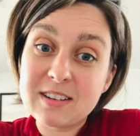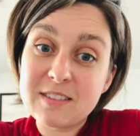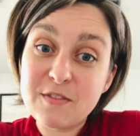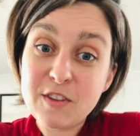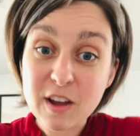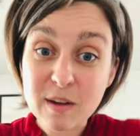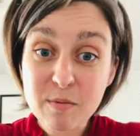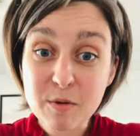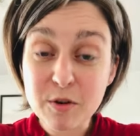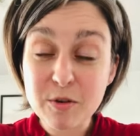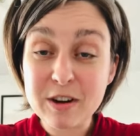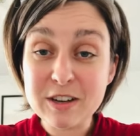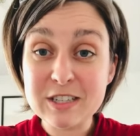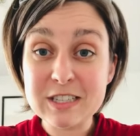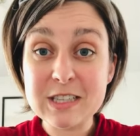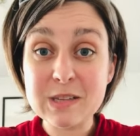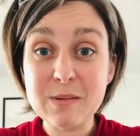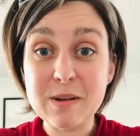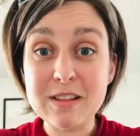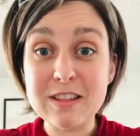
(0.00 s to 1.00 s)
If you have more
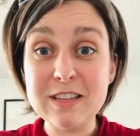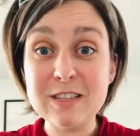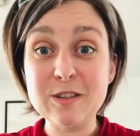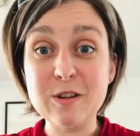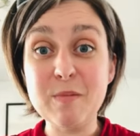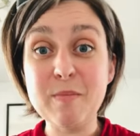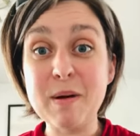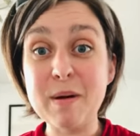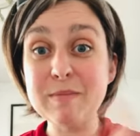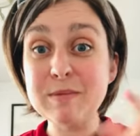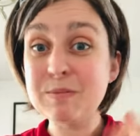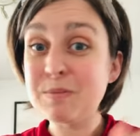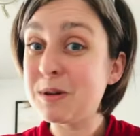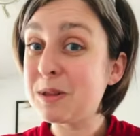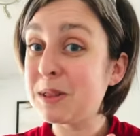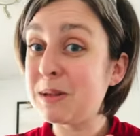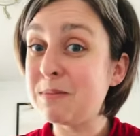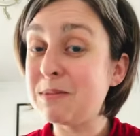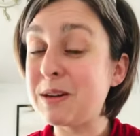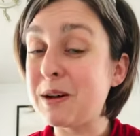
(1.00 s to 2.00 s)
questions about these two pumps, put
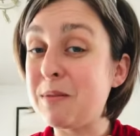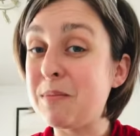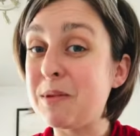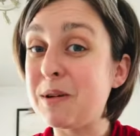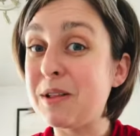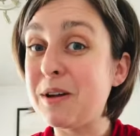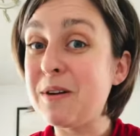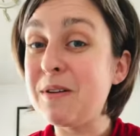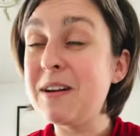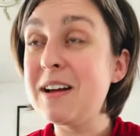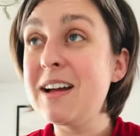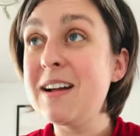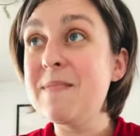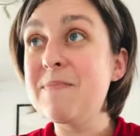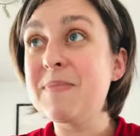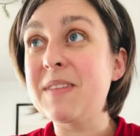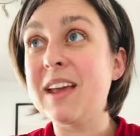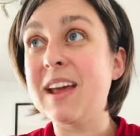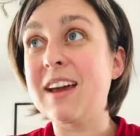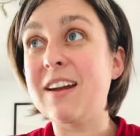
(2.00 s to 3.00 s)
them down below
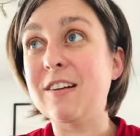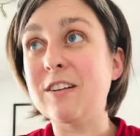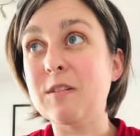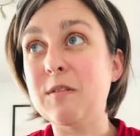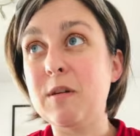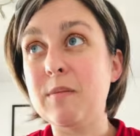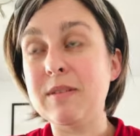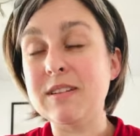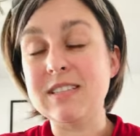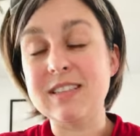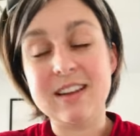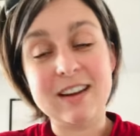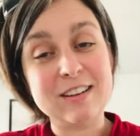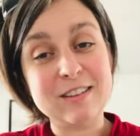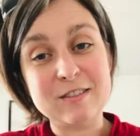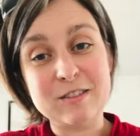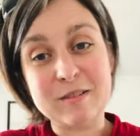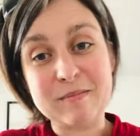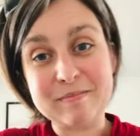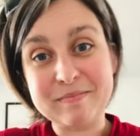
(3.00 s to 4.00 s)
and I'll do my best to
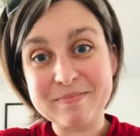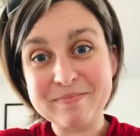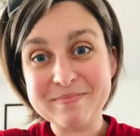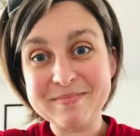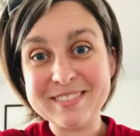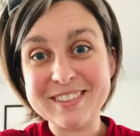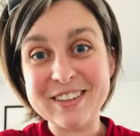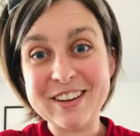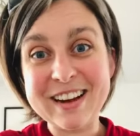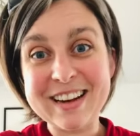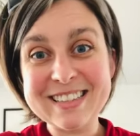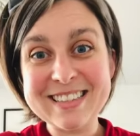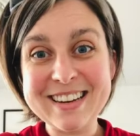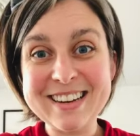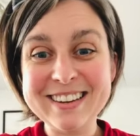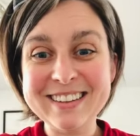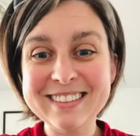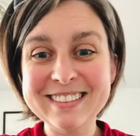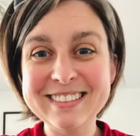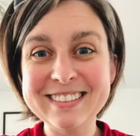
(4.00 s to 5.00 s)
answer them. See you guys
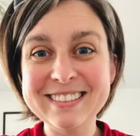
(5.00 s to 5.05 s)
later.